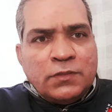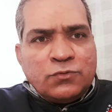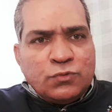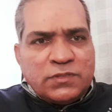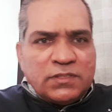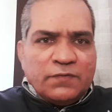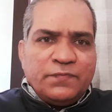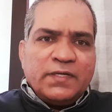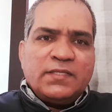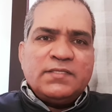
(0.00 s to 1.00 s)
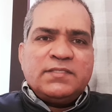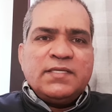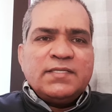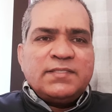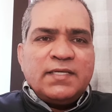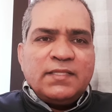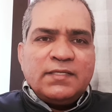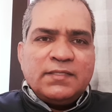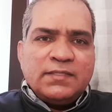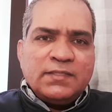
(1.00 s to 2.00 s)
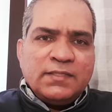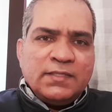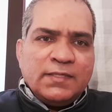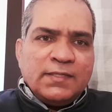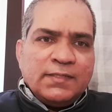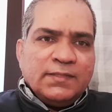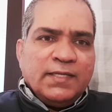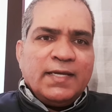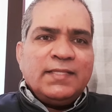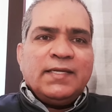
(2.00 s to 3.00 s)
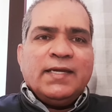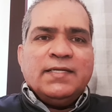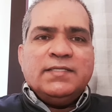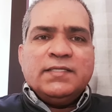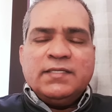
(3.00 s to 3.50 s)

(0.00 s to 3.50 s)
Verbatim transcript: to suffer these things and uh, then enter